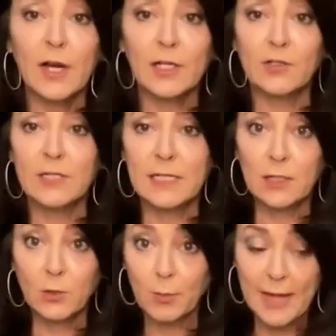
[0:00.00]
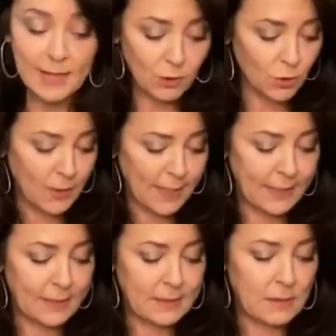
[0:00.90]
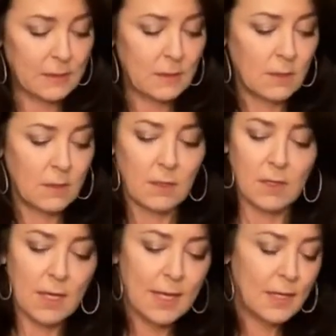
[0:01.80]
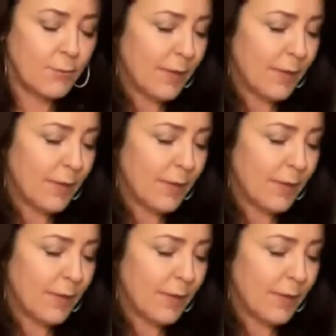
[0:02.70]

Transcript: I used a little black dress, okay?